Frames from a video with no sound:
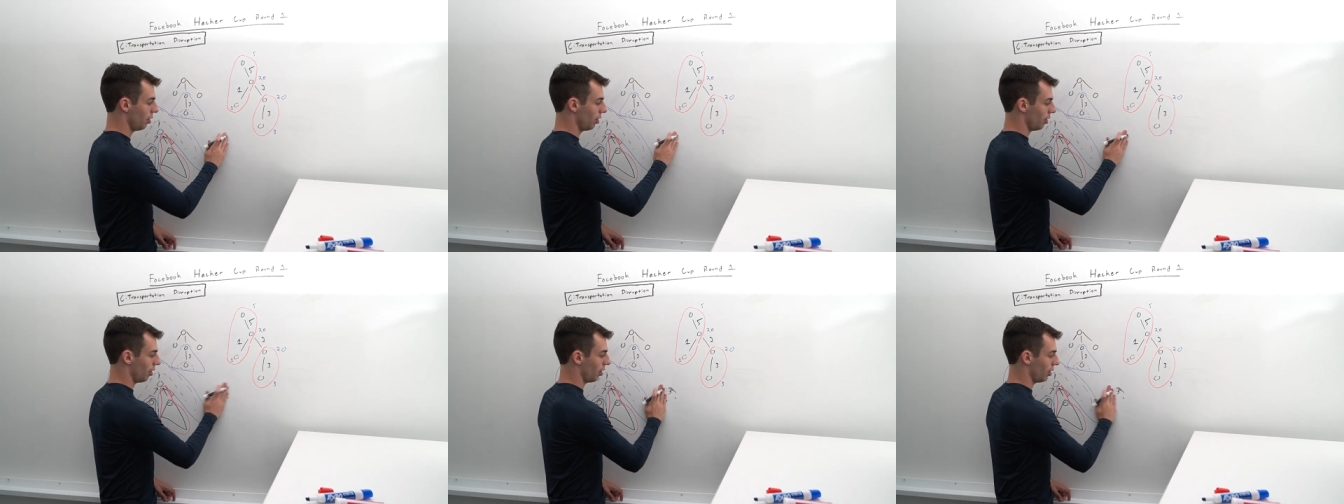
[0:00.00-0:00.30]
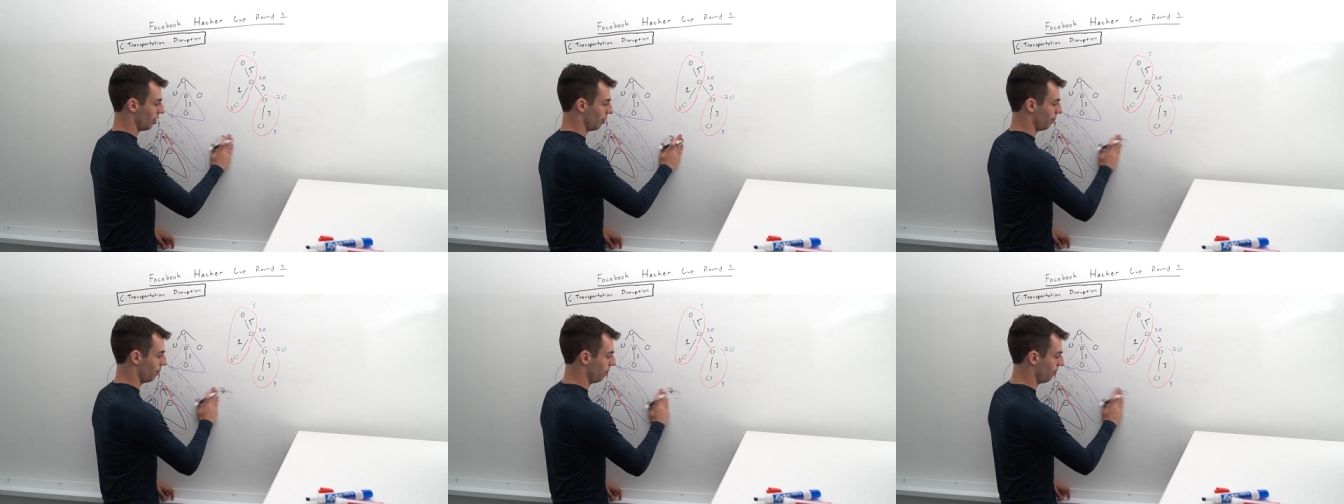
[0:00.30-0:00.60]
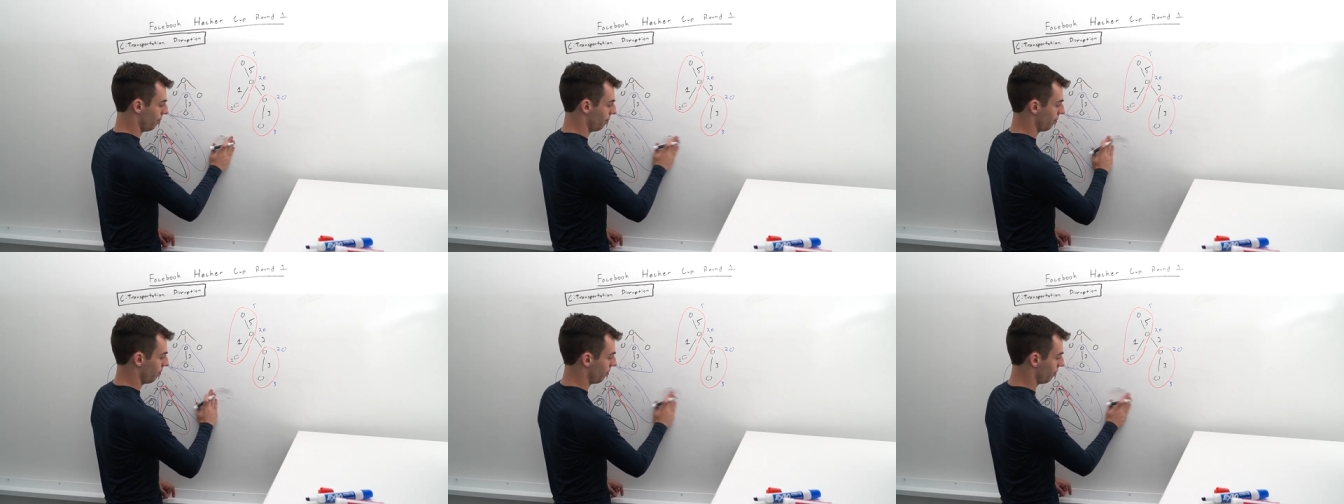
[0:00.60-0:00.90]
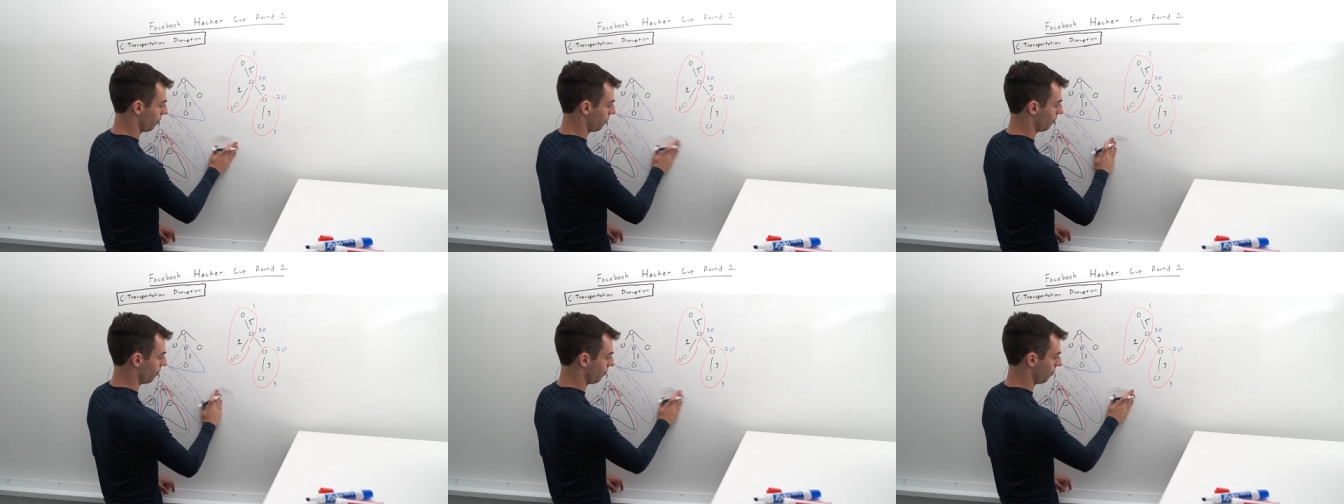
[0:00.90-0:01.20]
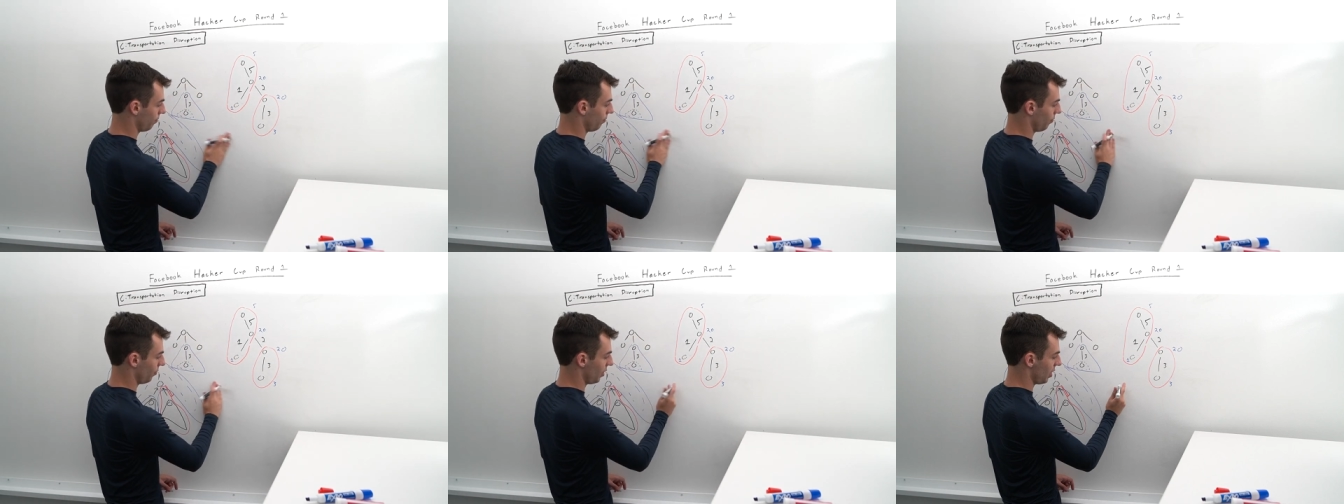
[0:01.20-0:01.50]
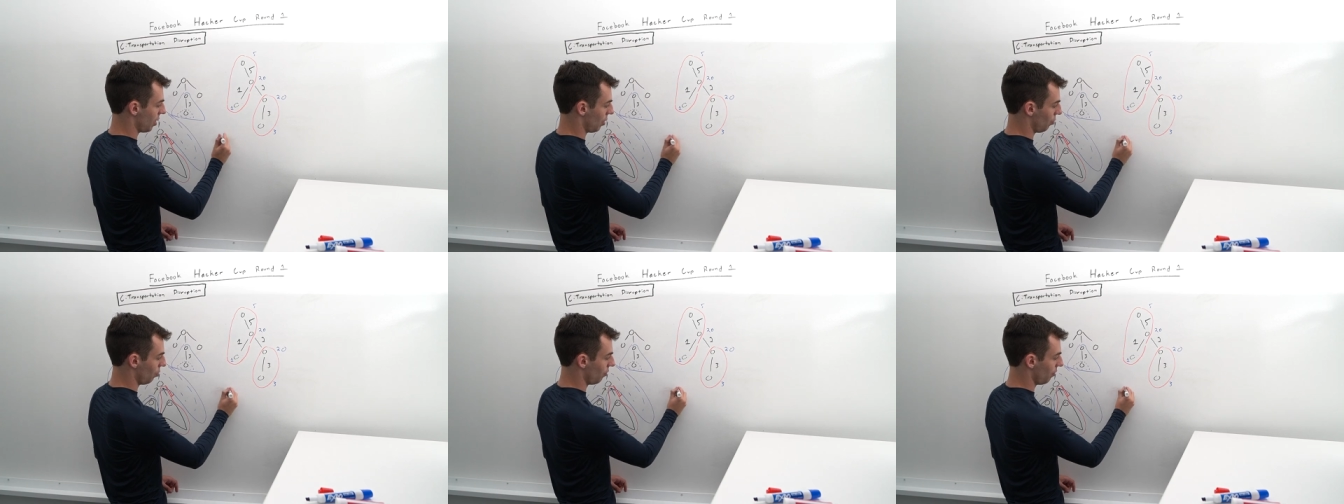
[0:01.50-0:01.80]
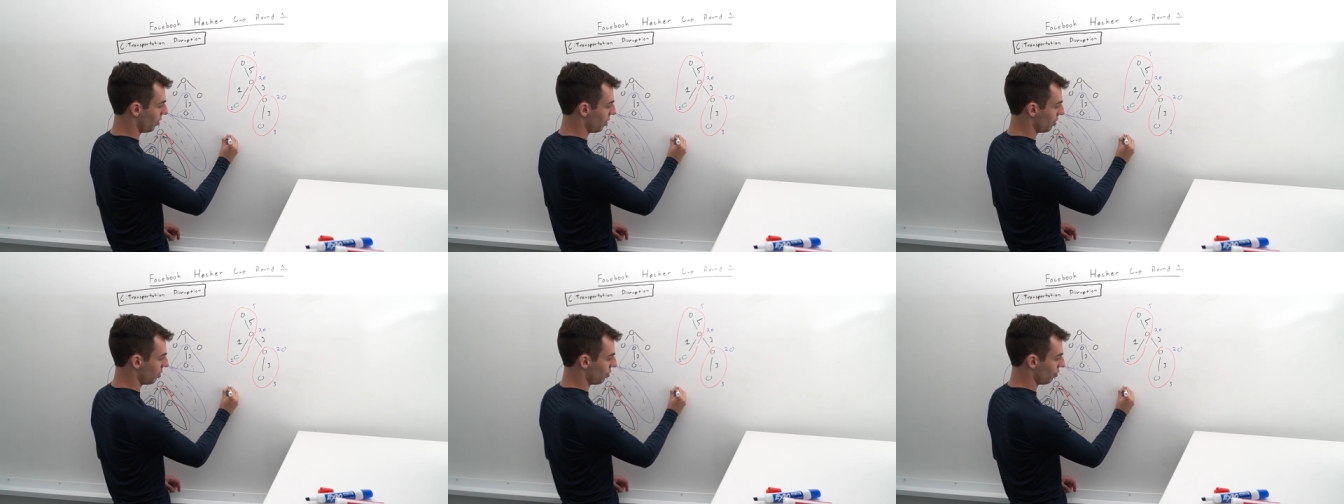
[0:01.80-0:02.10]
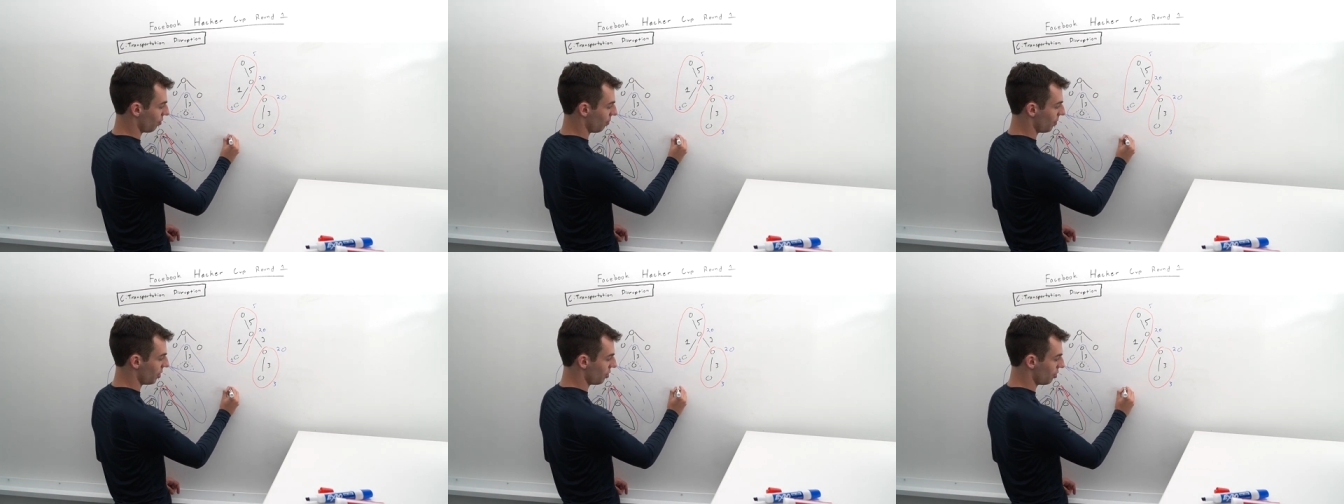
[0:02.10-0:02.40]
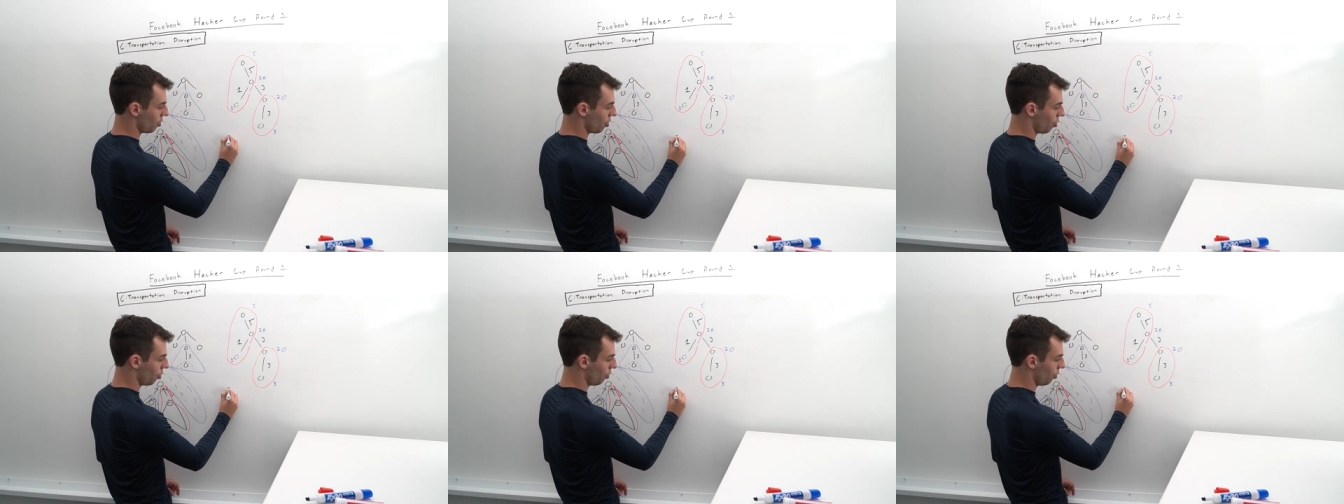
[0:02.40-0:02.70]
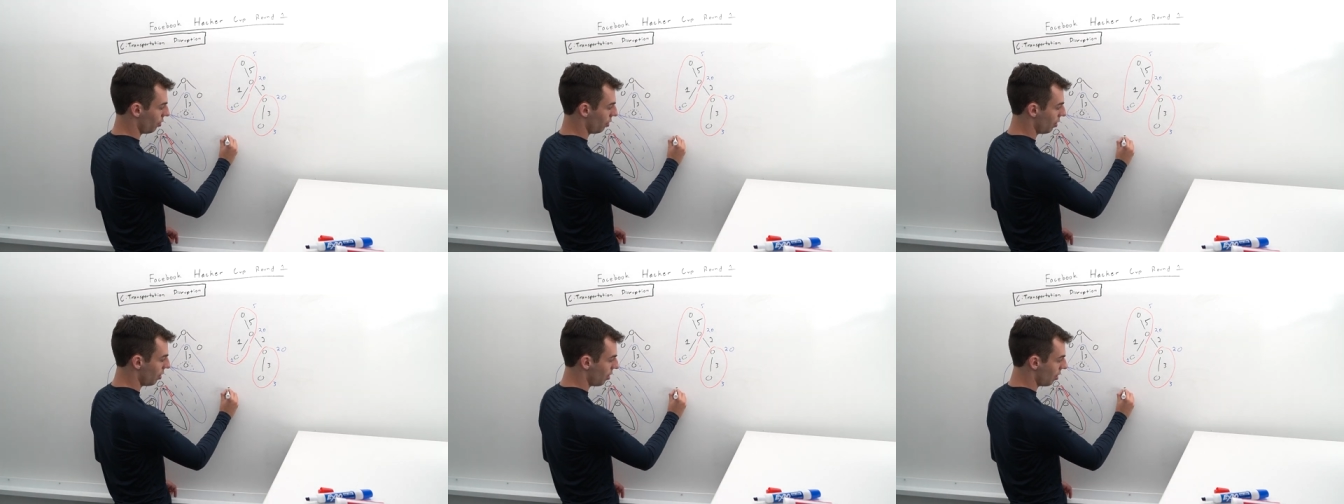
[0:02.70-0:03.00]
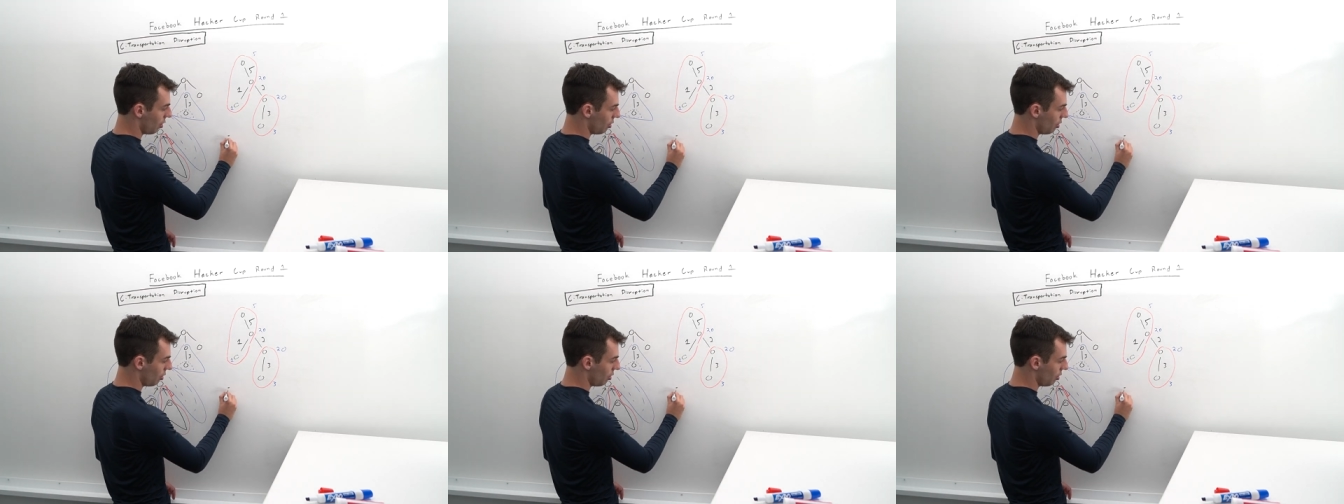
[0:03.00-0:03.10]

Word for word: Um, yeah, we have the distance from this node